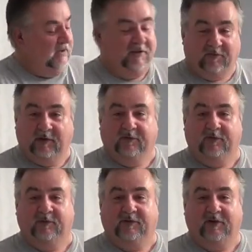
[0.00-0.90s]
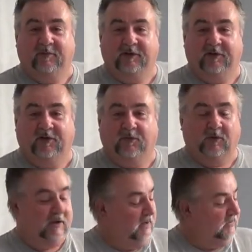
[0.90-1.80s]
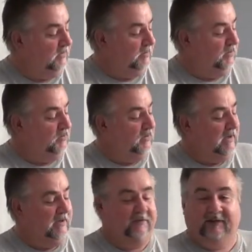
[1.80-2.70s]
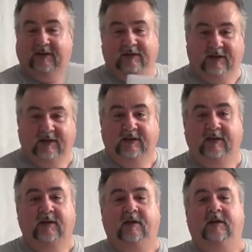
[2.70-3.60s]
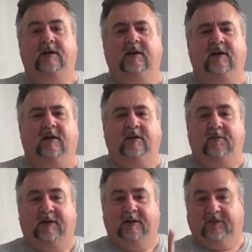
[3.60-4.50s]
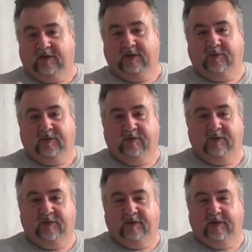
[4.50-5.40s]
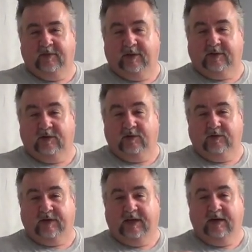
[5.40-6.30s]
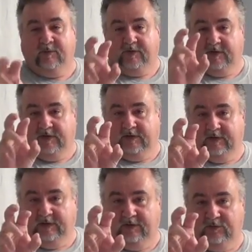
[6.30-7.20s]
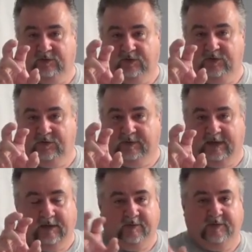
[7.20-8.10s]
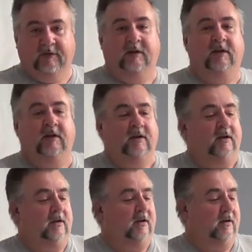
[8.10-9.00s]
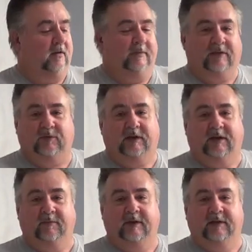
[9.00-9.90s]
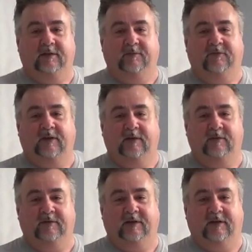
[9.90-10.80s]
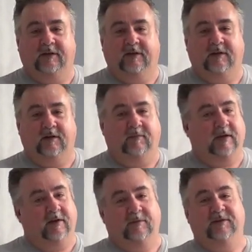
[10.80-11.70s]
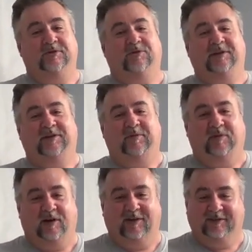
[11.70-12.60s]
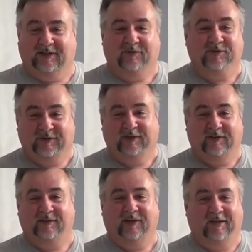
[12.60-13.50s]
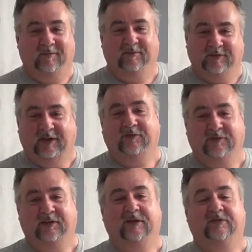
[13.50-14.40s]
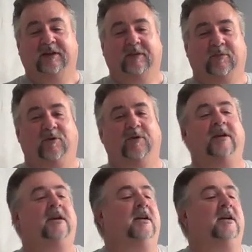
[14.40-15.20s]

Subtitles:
That's made from this company called Wyze, W-Y-Z-E. You might have seen a previous video about their little cameras, these little cube cameras. That's what kind of made them famous, and man, I've been enjoying their products ever since. I'm definitely a fanboy.